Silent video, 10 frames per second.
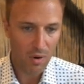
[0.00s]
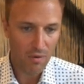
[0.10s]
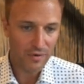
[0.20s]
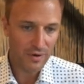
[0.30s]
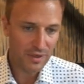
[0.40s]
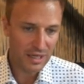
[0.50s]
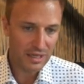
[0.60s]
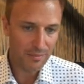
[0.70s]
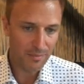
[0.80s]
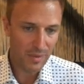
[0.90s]
Over the
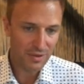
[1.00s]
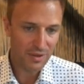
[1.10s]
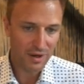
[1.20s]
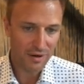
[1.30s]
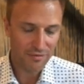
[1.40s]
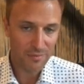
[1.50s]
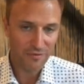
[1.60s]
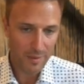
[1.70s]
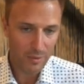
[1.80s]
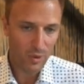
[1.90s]
month uh, from
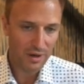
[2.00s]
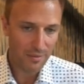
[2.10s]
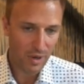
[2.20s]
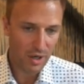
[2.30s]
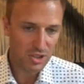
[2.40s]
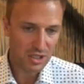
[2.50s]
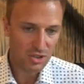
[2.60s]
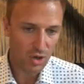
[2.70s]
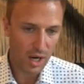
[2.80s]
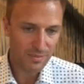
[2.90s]
February to March, it dropped